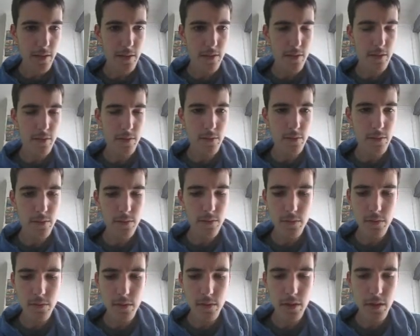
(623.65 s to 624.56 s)
All
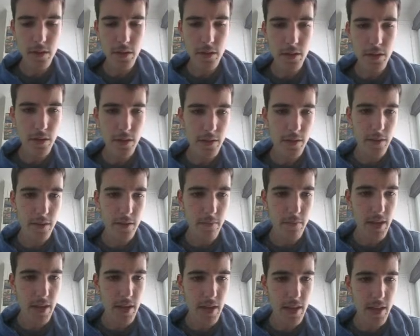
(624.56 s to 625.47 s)

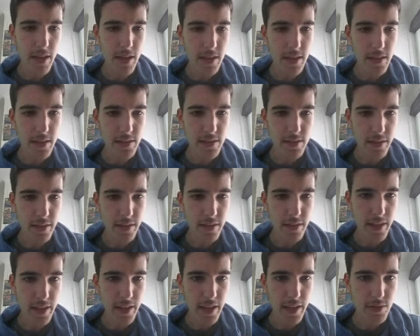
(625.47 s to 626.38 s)
mares allowance,